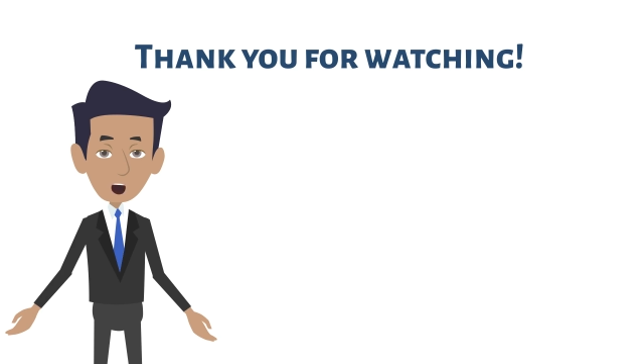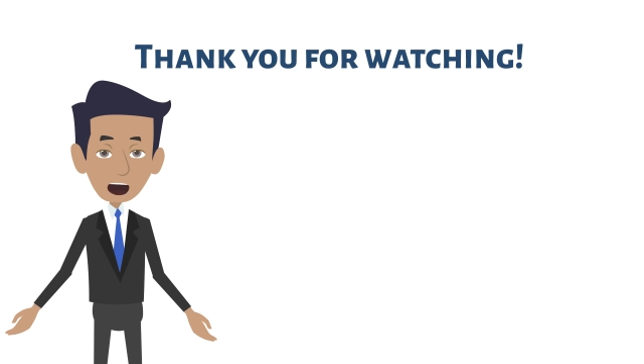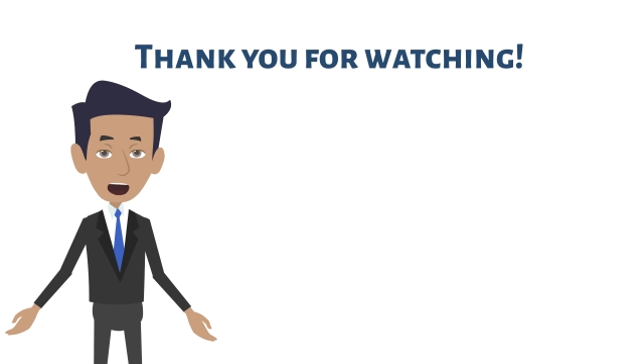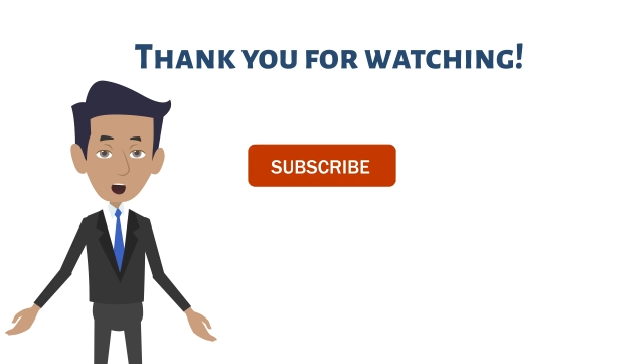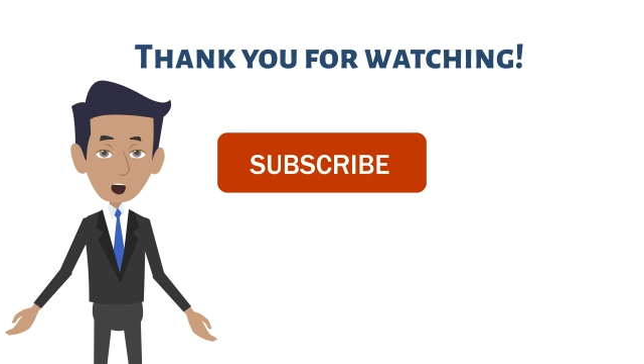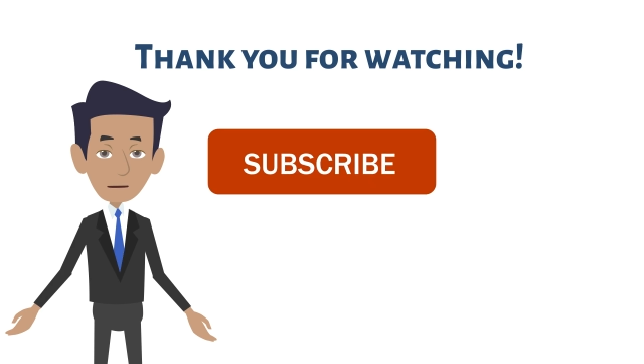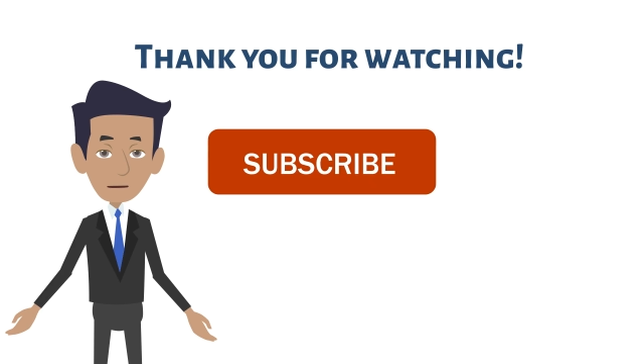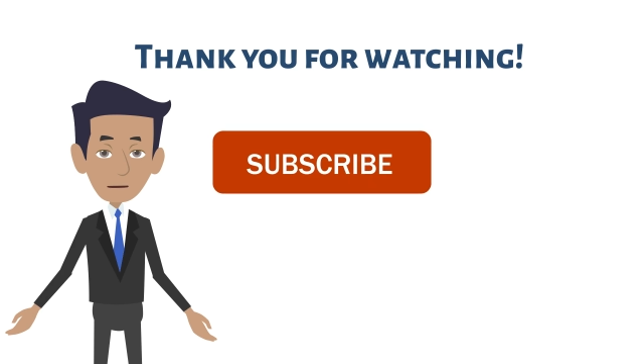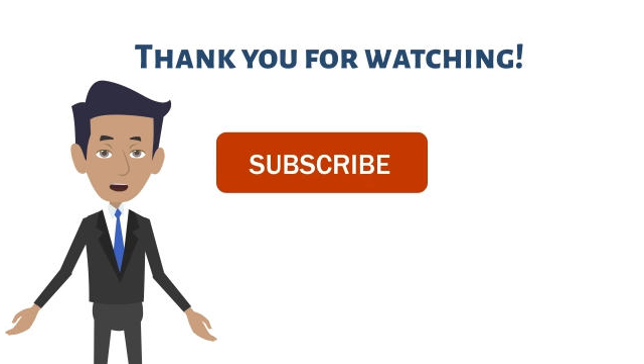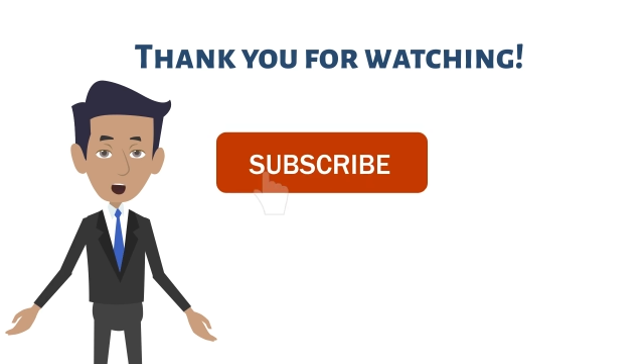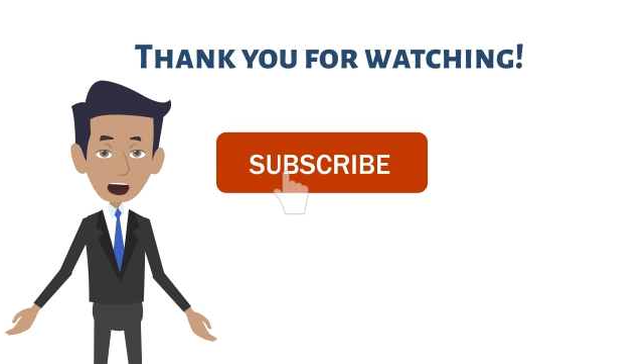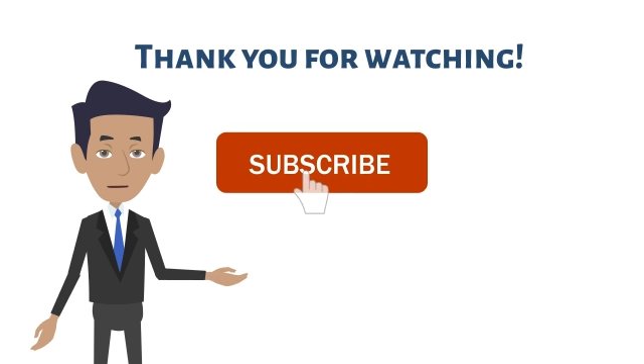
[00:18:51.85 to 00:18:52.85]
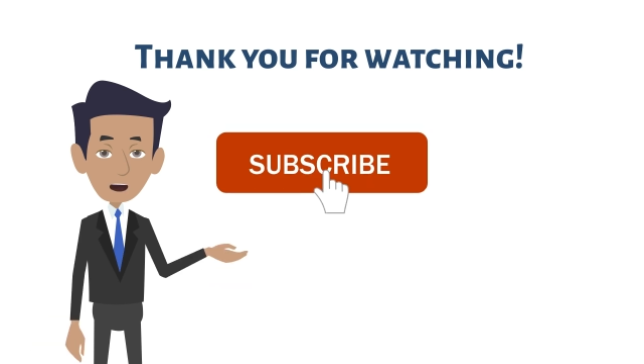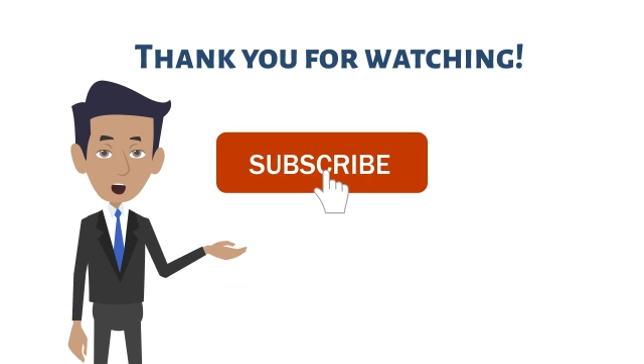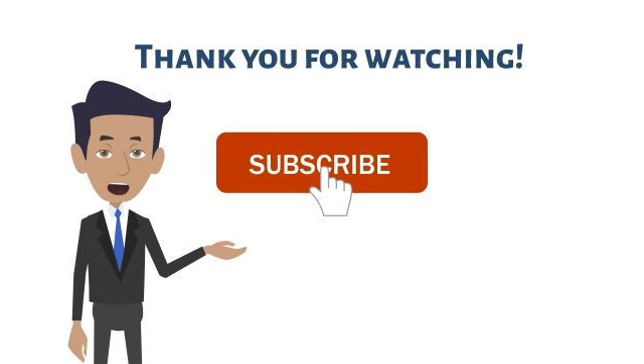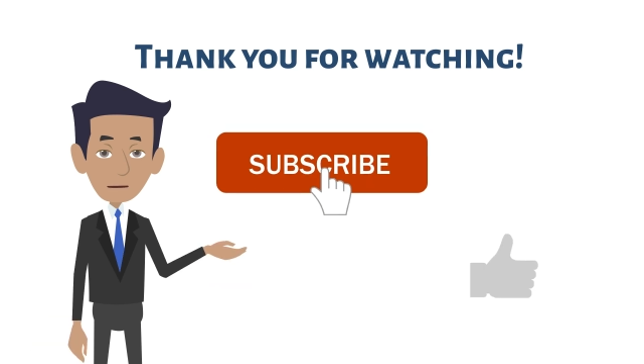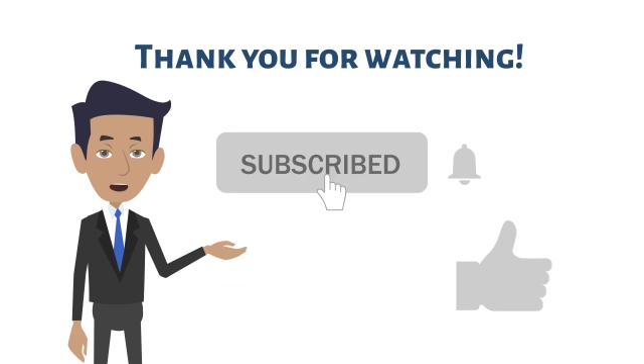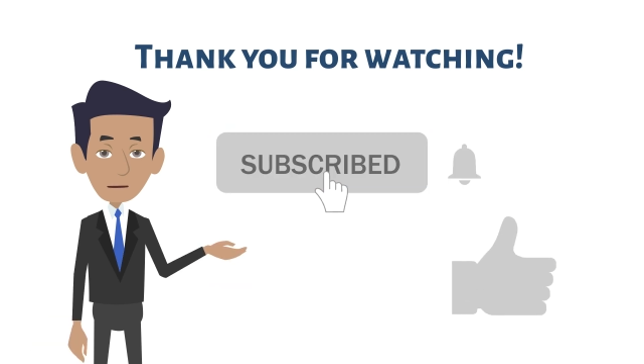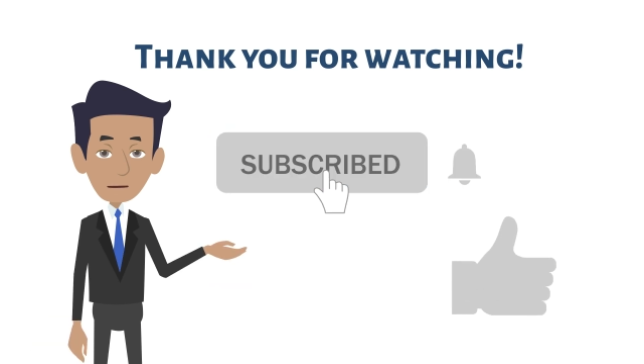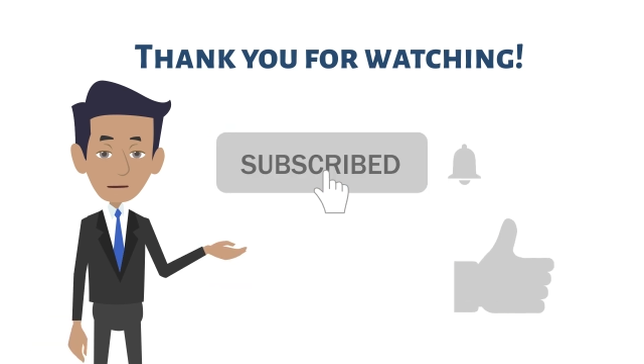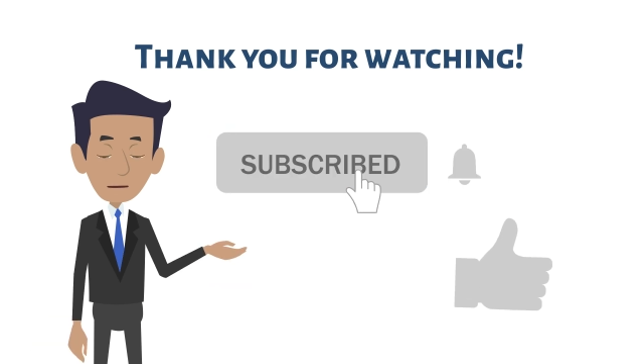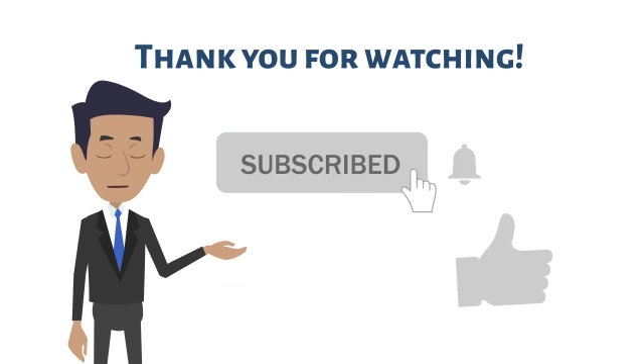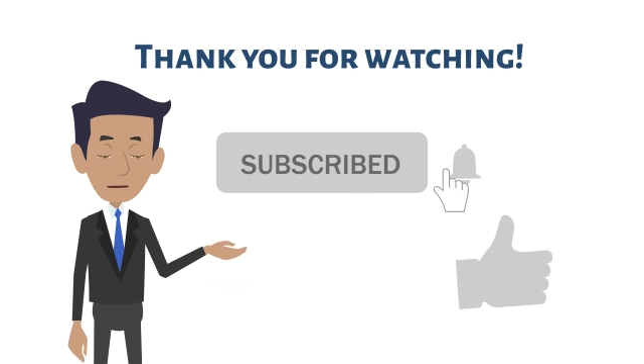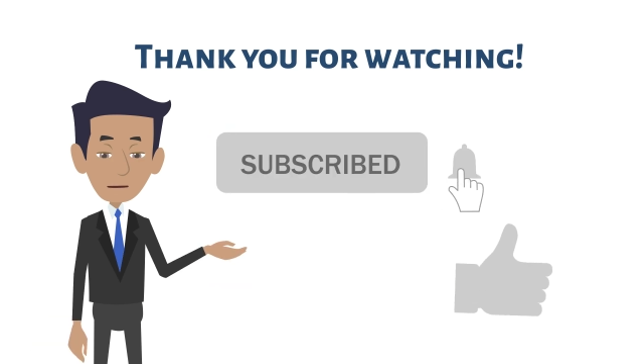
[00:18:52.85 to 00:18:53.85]
please subscribe or hit the
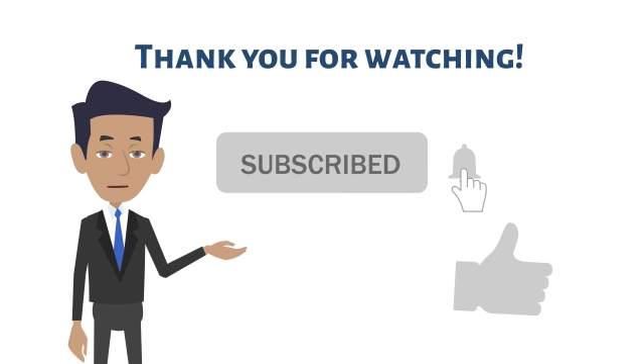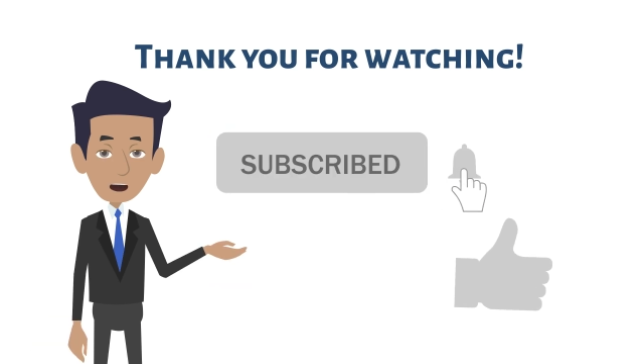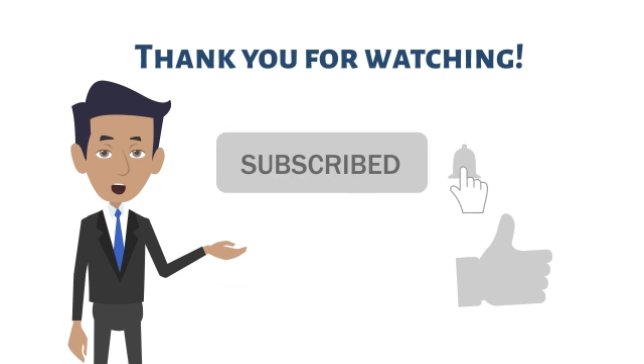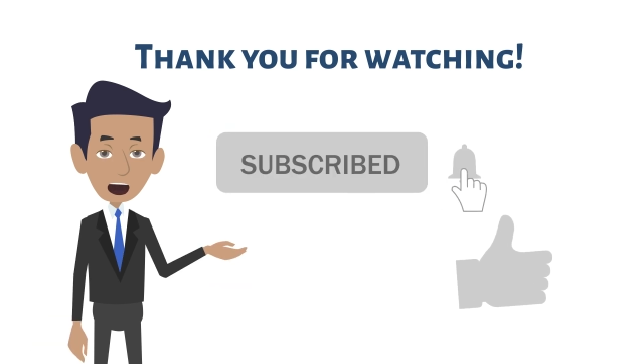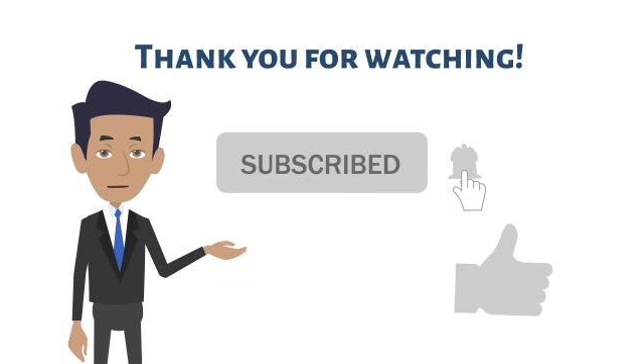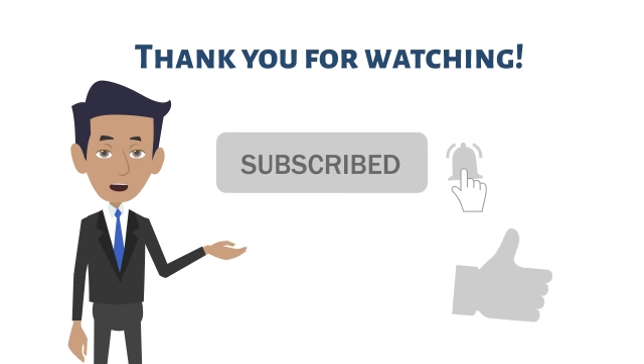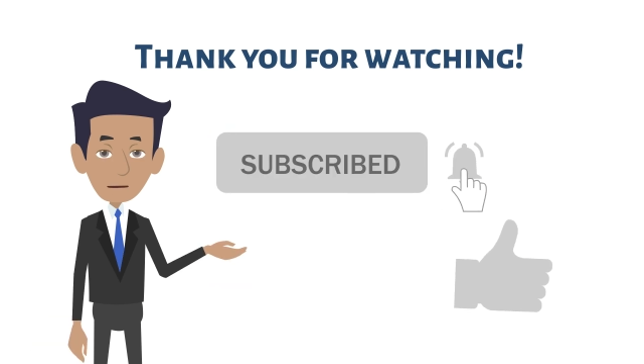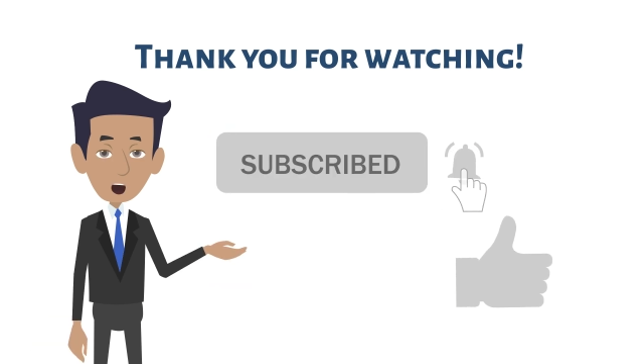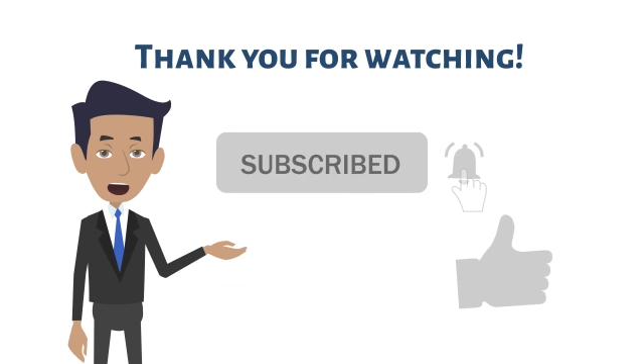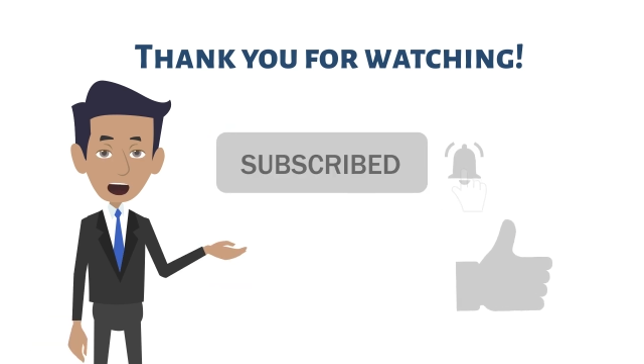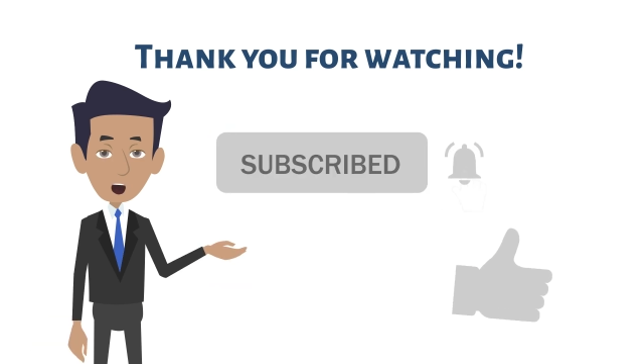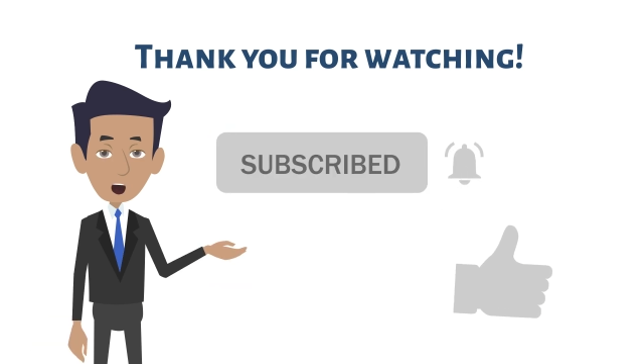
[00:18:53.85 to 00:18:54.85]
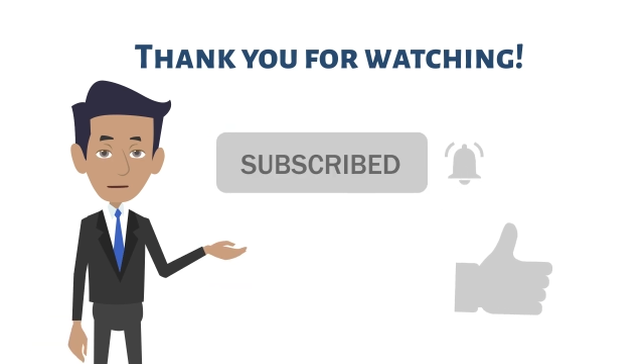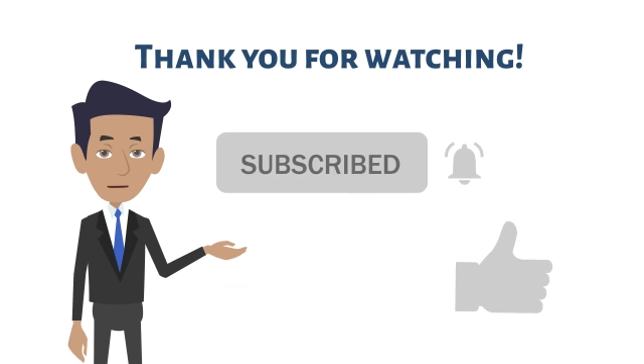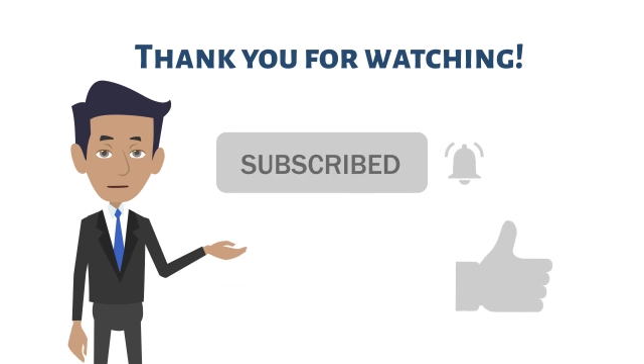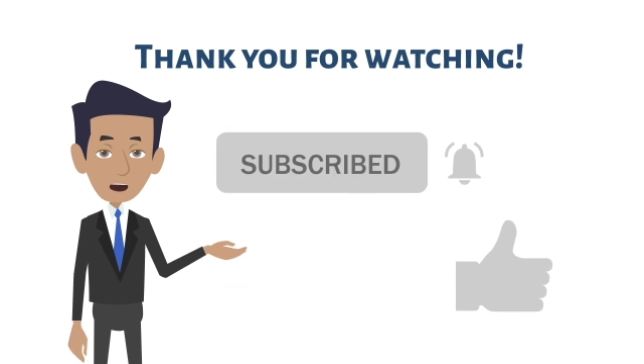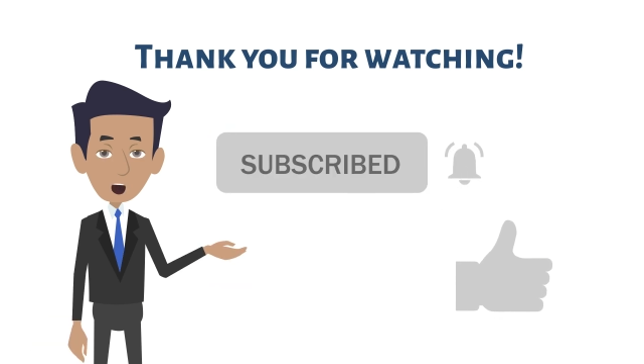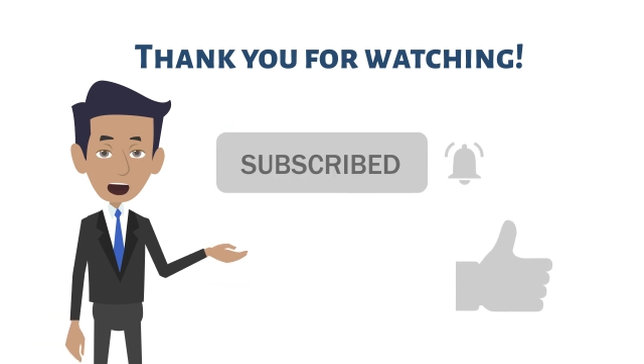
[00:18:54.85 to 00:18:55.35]
like button below. See you next